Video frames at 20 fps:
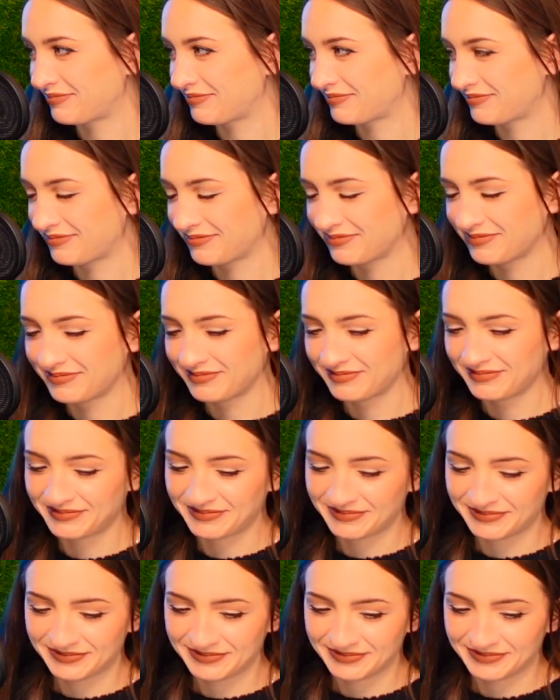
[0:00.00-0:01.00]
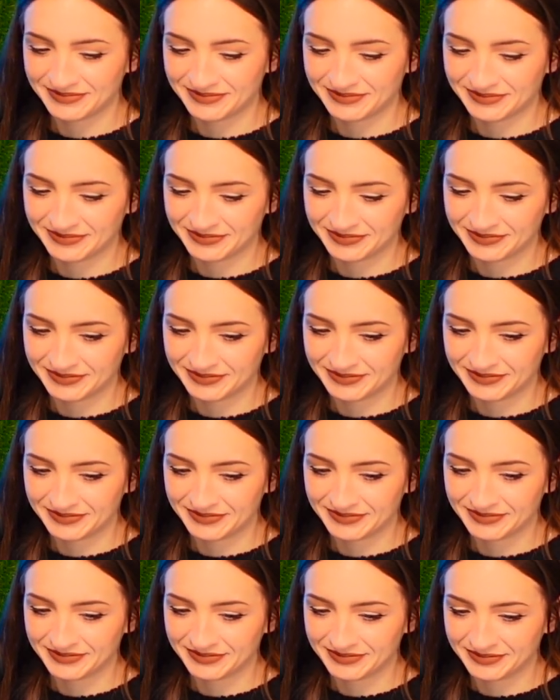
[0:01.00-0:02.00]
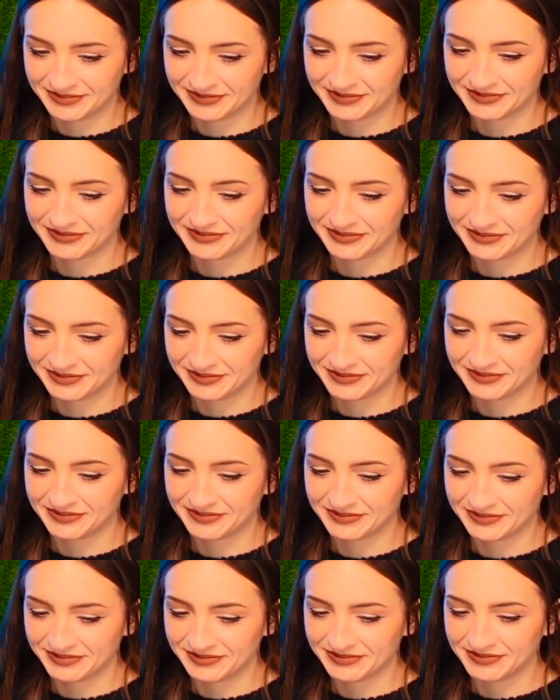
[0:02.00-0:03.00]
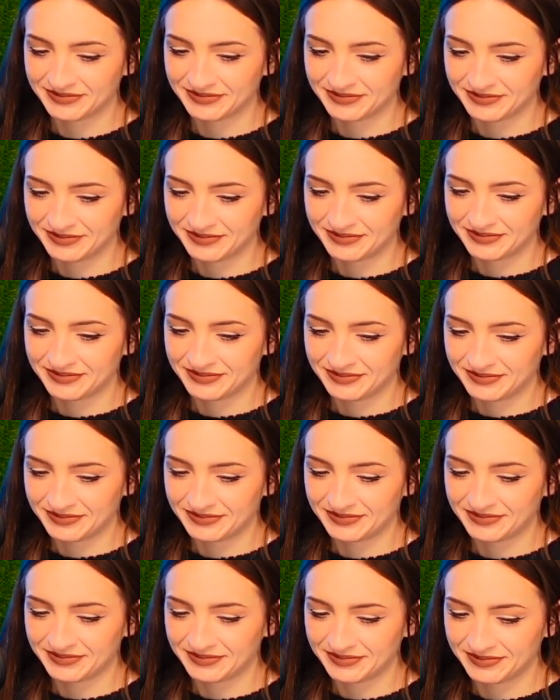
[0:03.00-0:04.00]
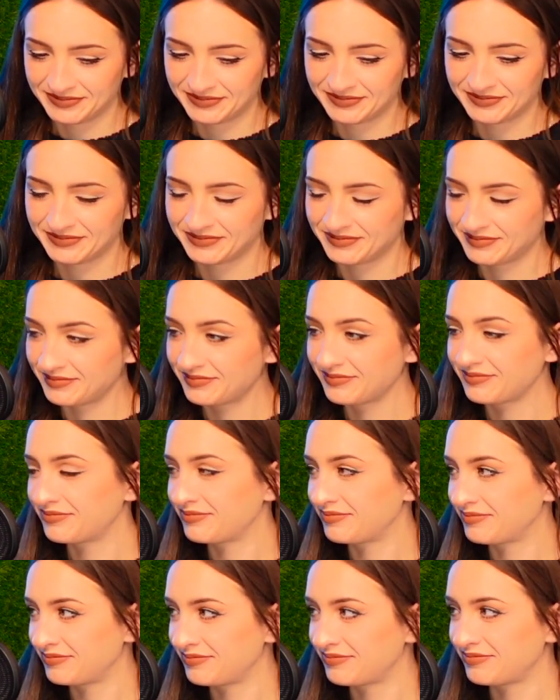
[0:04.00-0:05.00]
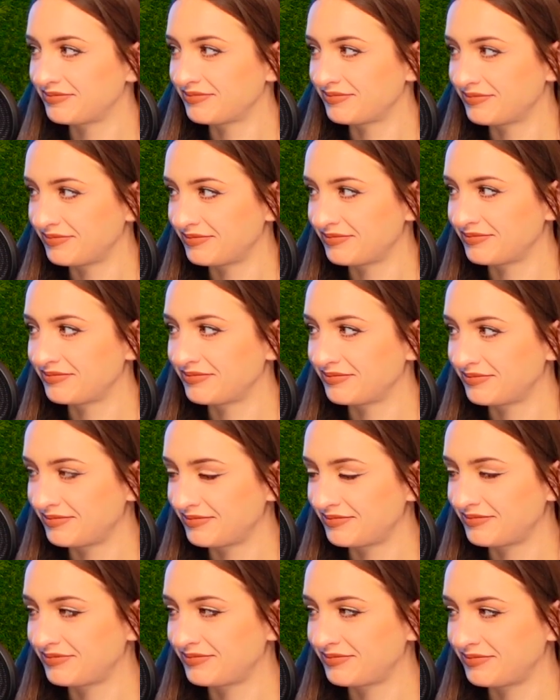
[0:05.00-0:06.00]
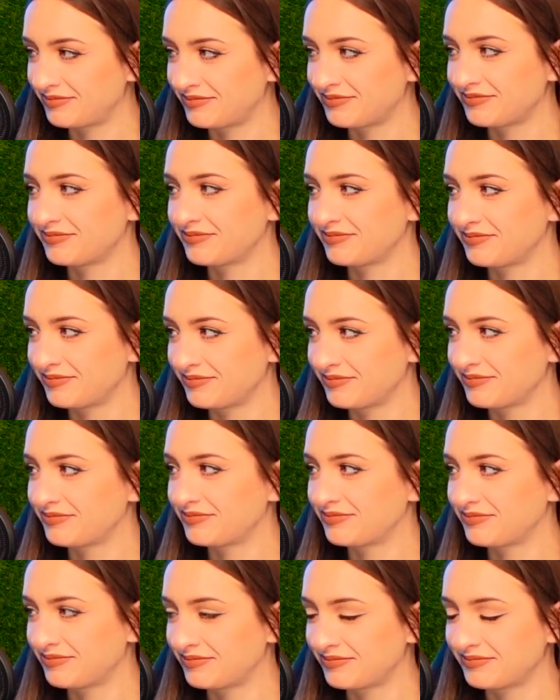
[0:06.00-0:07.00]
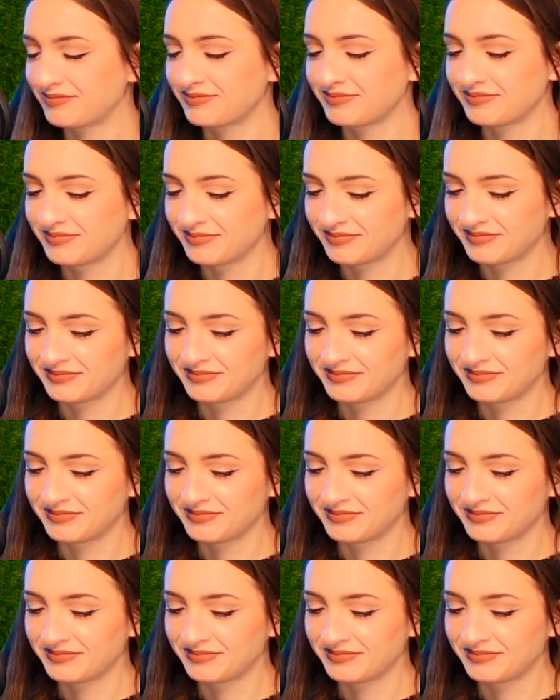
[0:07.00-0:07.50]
[no speech]